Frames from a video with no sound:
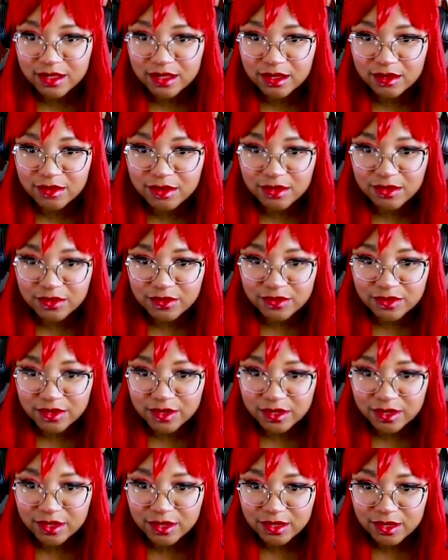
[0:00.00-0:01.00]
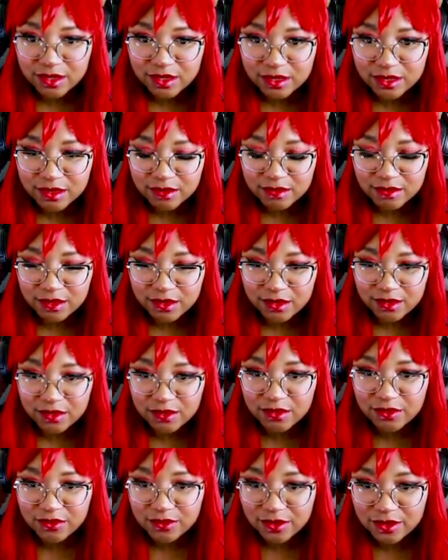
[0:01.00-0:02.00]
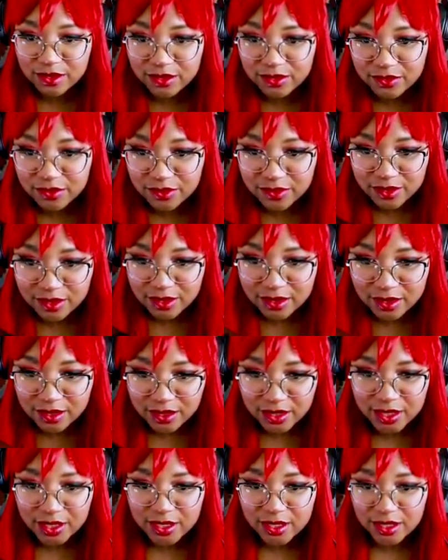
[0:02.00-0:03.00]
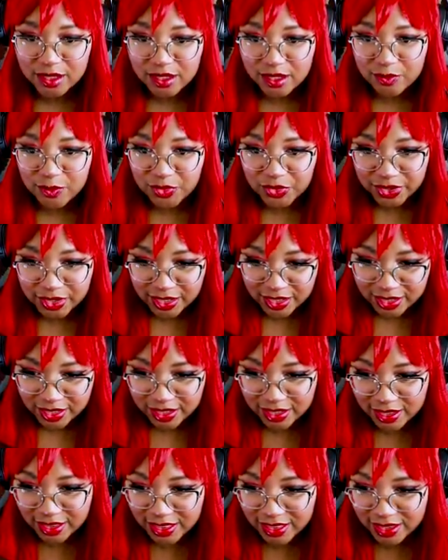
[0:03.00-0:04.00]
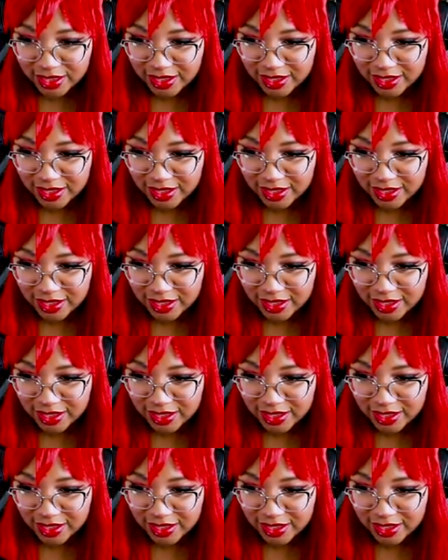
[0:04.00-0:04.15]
Keep going, it's a long corridor. Breathe.